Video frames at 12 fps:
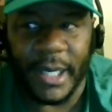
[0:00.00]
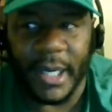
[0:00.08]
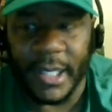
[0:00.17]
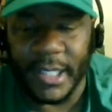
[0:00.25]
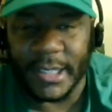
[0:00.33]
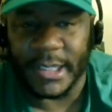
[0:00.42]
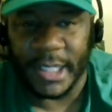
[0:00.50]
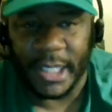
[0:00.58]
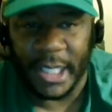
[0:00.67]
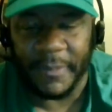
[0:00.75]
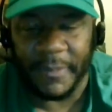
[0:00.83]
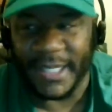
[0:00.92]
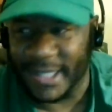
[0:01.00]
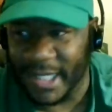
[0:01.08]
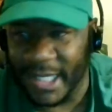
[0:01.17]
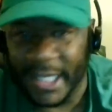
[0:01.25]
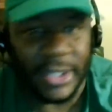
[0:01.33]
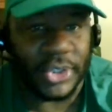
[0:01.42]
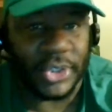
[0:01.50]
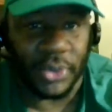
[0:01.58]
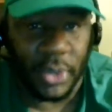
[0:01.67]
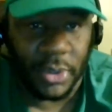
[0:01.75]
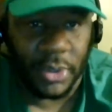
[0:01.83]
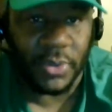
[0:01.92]
of this team and seeing the
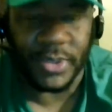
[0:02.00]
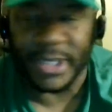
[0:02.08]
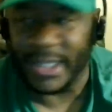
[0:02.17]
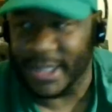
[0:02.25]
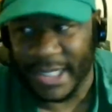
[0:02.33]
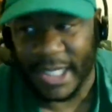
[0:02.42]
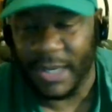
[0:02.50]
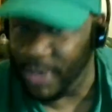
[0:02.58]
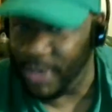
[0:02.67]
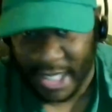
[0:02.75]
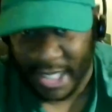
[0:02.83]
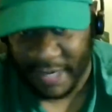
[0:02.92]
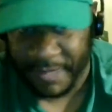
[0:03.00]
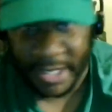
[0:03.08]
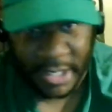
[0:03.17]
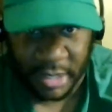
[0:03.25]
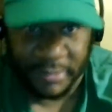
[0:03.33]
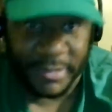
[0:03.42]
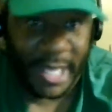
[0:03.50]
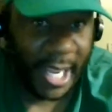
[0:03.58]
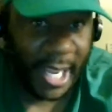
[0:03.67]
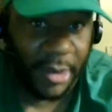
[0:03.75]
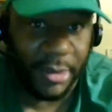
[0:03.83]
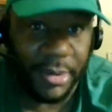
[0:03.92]
struggles and seeing what they've
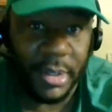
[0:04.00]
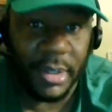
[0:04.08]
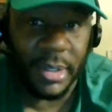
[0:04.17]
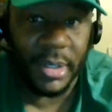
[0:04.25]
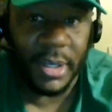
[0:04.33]
become now.